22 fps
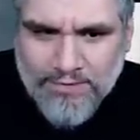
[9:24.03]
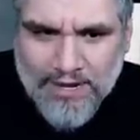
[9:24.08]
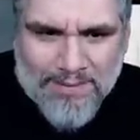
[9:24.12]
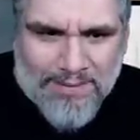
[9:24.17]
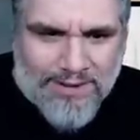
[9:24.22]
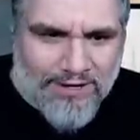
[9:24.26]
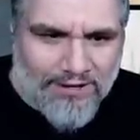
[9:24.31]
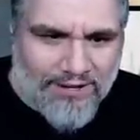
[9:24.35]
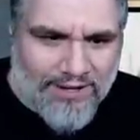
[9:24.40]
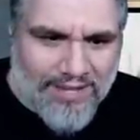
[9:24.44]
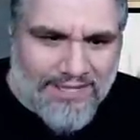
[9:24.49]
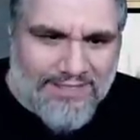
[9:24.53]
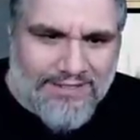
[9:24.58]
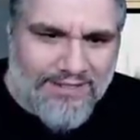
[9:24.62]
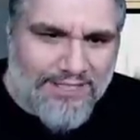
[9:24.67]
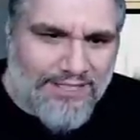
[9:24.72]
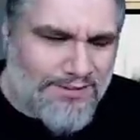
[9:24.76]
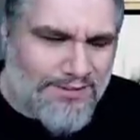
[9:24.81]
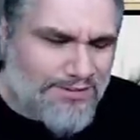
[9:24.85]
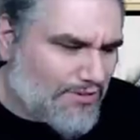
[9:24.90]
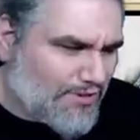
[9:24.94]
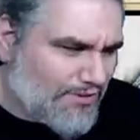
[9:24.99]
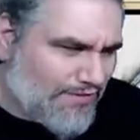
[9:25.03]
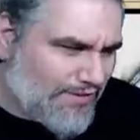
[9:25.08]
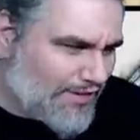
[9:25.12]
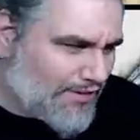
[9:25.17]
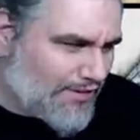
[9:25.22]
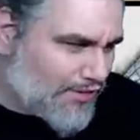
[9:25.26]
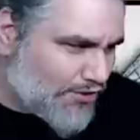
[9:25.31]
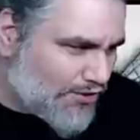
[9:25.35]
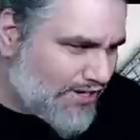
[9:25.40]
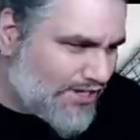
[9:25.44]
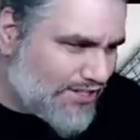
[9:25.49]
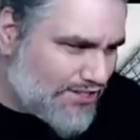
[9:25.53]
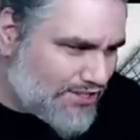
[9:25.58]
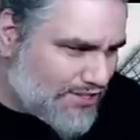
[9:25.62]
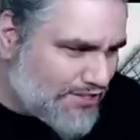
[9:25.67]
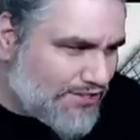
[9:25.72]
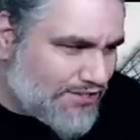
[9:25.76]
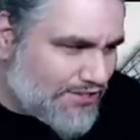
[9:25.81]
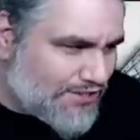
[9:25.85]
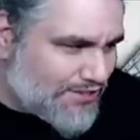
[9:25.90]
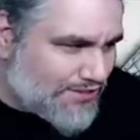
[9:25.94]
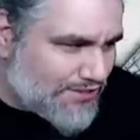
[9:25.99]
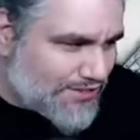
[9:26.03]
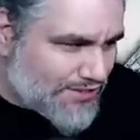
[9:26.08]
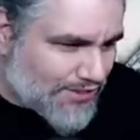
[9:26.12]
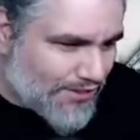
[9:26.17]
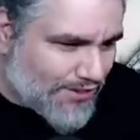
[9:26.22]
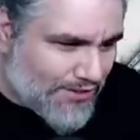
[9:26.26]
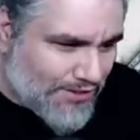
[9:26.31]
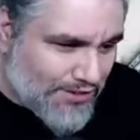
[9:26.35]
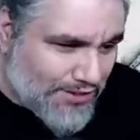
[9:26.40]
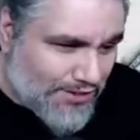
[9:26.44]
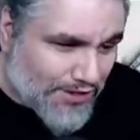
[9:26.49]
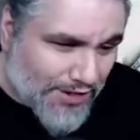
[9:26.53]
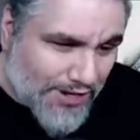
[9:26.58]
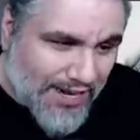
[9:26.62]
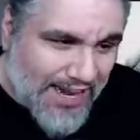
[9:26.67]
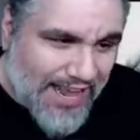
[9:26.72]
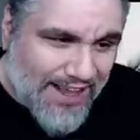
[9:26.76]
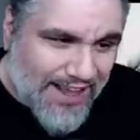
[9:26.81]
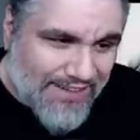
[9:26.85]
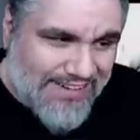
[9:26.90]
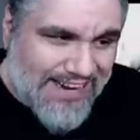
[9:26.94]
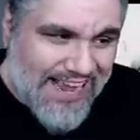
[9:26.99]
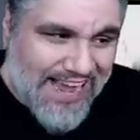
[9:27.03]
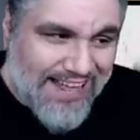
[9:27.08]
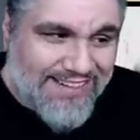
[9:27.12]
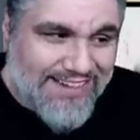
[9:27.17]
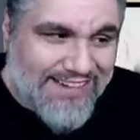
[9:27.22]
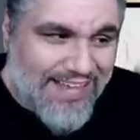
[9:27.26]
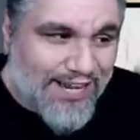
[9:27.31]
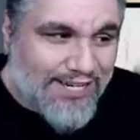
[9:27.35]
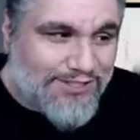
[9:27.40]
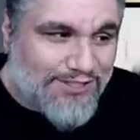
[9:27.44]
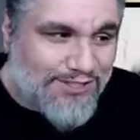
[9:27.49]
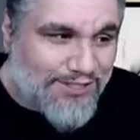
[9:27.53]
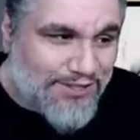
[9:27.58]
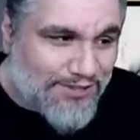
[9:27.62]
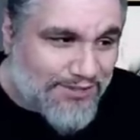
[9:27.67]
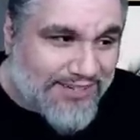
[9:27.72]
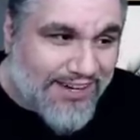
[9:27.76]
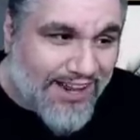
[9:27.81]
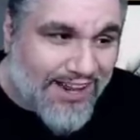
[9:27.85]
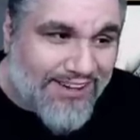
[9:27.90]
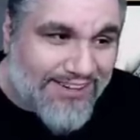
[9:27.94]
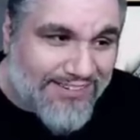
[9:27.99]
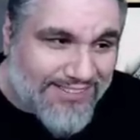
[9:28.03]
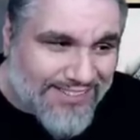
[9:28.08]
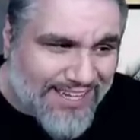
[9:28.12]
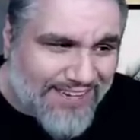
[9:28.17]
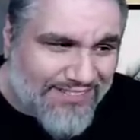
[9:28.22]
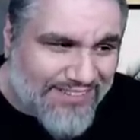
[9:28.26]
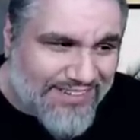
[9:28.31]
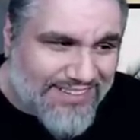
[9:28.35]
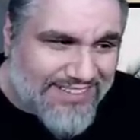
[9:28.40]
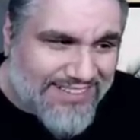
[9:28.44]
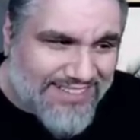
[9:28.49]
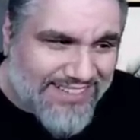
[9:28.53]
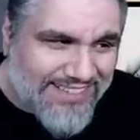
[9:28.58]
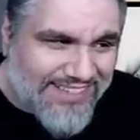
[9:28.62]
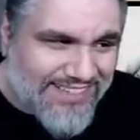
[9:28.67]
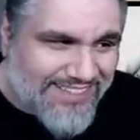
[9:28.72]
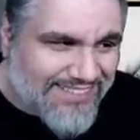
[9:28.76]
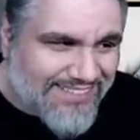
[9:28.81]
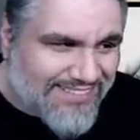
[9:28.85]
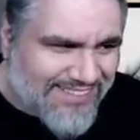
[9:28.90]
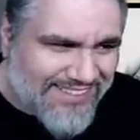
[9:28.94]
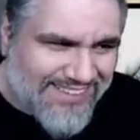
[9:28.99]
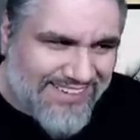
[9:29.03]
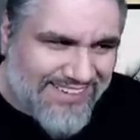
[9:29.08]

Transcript: I mean, your last donation was only for like 32, dude. So you're going to have to add the extra $3, obviously.